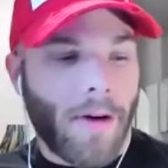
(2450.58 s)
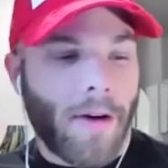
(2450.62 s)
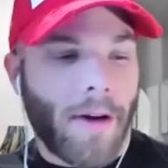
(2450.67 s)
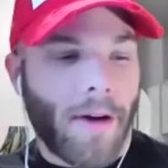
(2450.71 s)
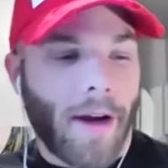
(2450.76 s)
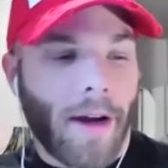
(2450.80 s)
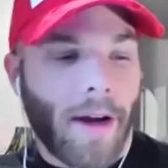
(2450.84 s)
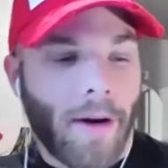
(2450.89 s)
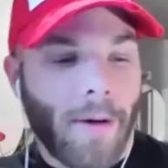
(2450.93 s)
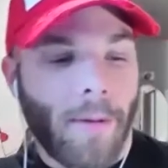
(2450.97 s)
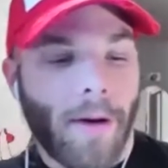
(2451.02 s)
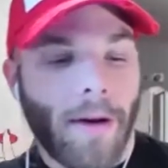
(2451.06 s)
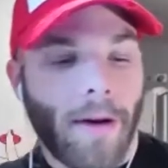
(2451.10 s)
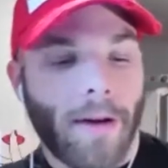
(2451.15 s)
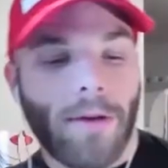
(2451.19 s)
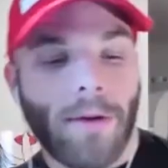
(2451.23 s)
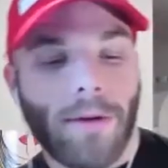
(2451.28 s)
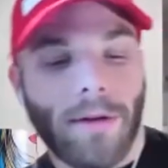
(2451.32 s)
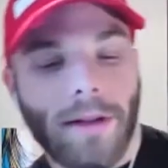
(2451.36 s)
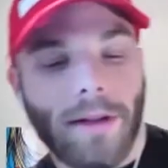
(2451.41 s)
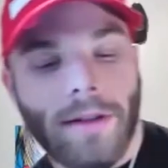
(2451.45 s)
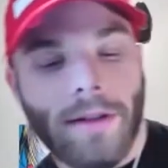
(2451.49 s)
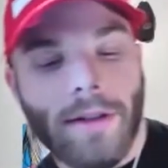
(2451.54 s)
I got to run
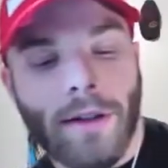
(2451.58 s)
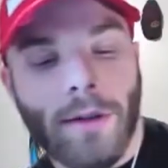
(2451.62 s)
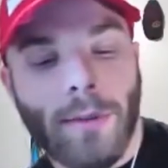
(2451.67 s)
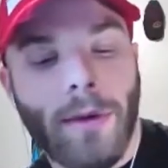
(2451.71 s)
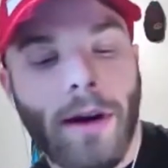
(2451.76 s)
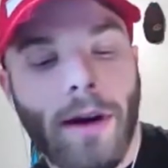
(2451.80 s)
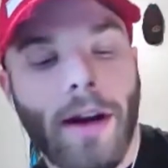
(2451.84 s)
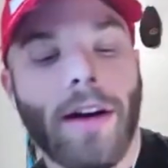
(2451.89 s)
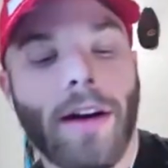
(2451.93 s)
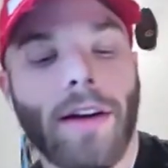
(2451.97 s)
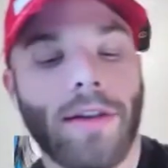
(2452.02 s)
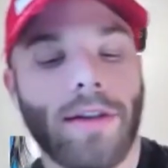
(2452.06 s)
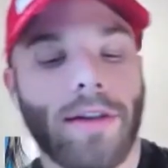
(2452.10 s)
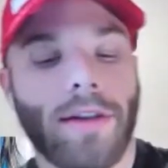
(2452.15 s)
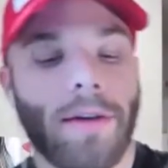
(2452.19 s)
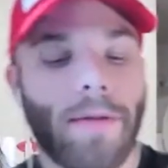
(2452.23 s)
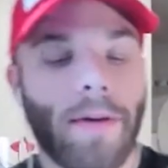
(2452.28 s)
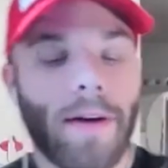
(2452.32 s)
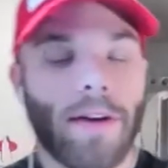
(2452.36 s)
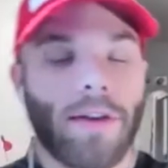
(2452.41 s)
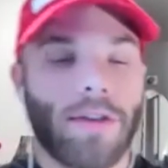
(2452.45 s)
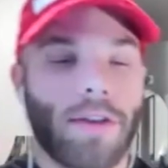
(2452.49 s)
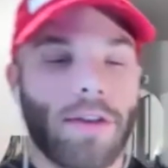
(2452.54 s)
26 miles, and if
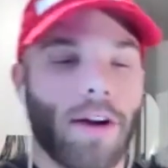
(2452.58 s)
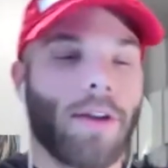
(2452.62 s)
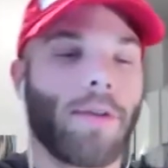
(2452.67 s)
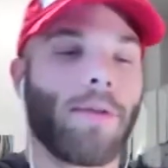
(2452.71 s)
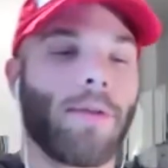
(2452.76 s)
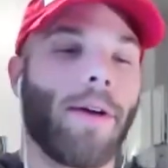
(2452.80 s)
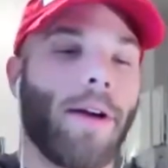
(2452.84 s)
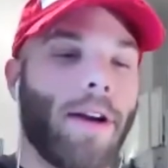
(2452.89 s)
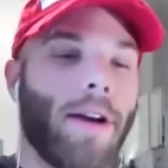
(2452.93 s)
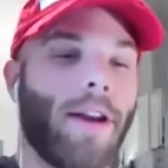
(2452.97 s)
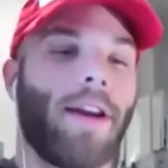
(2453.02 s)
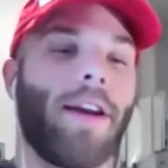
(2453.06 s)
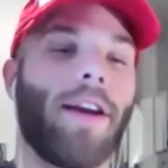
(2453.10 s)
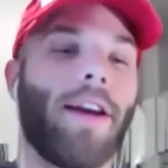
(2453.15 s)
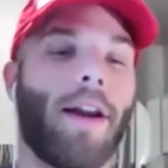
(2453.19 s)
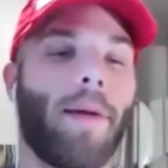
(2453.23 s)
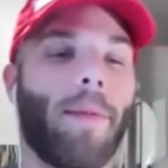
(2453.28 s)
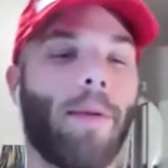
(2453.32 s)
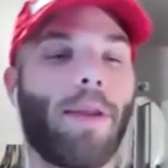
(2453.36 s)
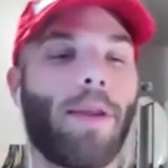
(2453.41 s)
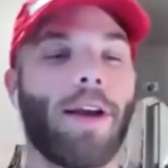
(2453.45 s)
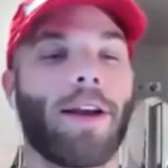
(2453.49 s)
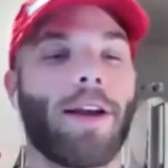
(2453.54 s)
I start running and
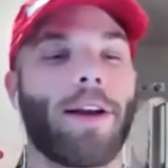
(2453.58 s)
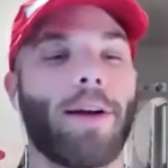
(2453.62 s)
I'm thinking